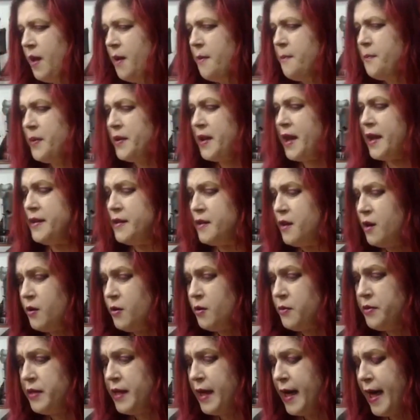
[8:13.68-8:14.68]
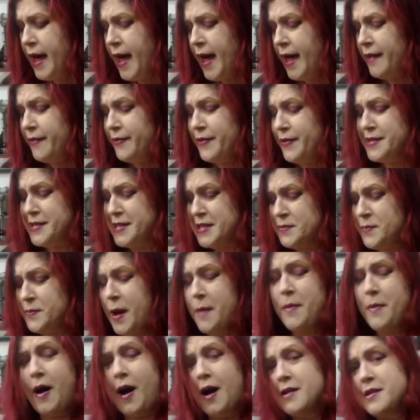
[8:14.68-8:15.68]
But I know that this is my
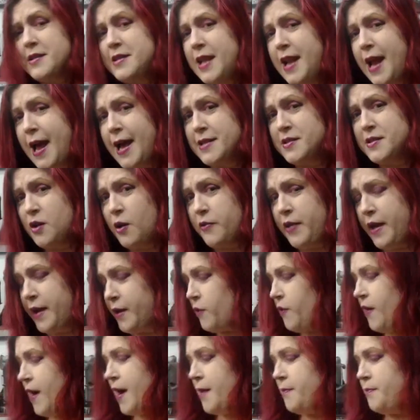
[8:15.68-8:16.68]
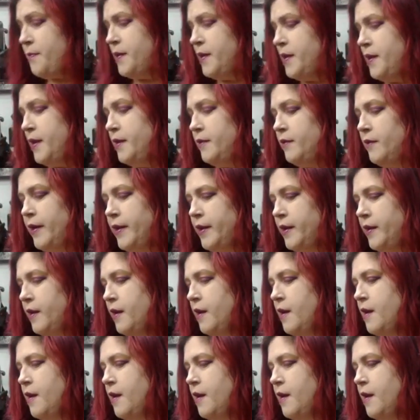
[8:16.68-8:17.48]
box that has all that crap in it, like